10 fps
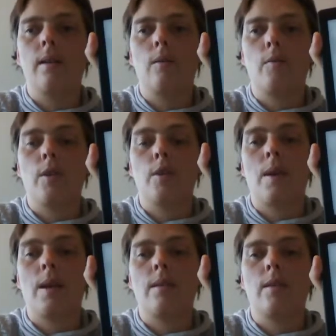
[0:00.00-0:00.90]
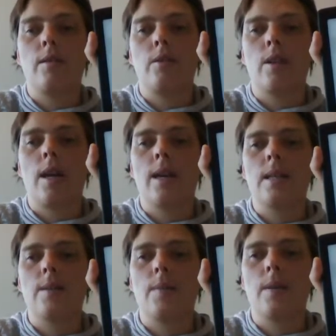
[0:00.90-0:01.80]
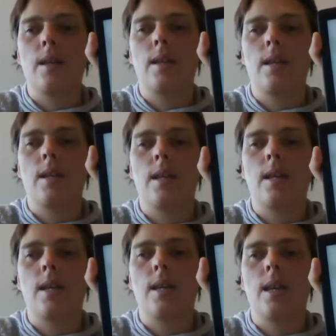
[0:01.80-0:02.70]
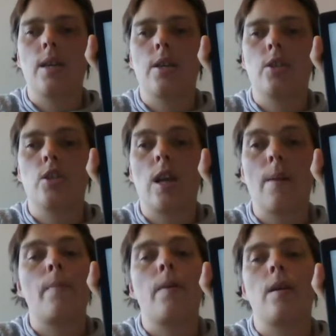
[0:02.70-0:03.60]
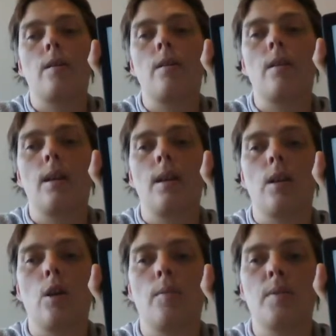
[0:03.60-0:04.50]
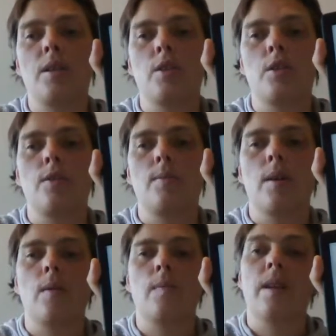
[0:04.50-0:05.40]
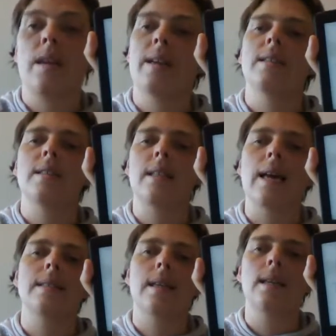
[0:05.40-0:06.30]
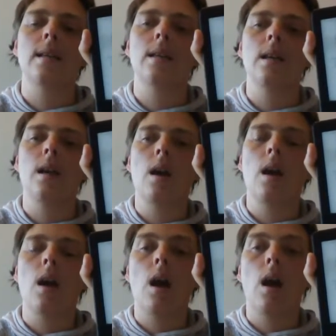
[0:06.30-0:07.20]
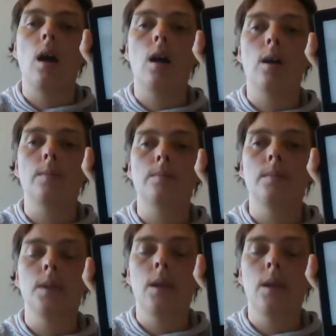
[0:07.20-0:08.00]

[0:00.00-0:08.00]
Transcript: which meant that she had to be the King's champion in a competition to become the King's assassin. Then